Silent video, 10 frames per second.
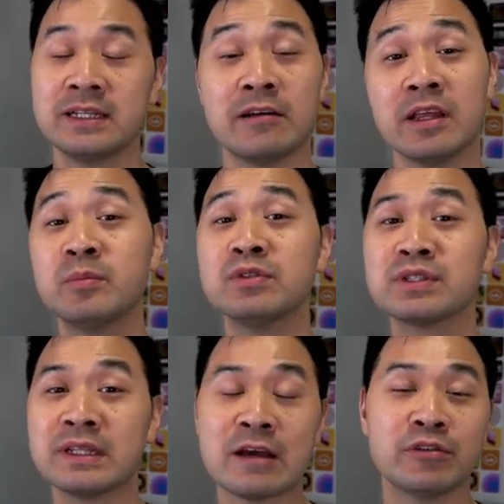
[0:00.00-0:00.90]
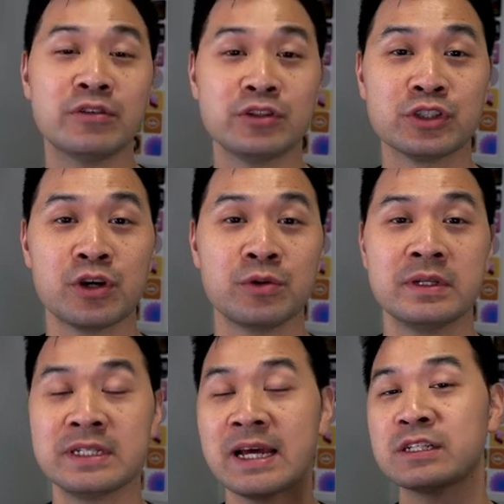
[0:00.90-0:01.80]
Now, labels allow you to show
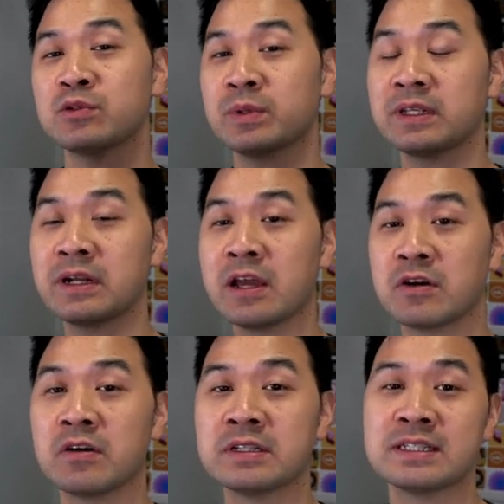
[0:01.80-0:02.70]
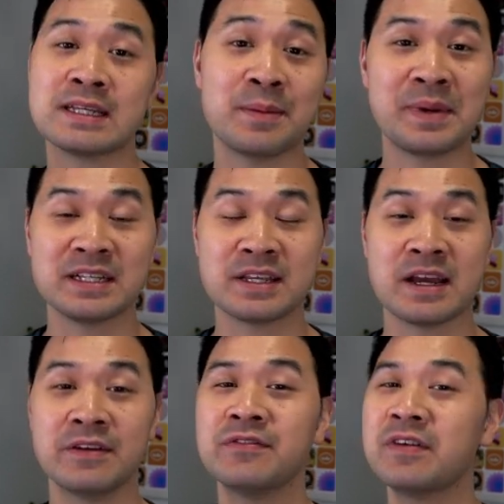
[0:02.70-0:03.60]
text with an icon side by
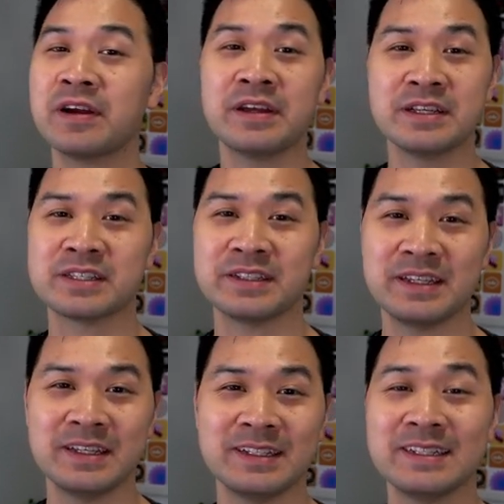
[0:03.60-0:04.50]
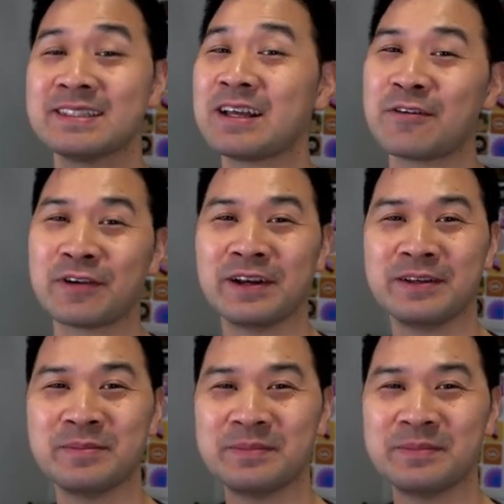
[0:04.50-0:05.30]
side very easily. Let's dive right in.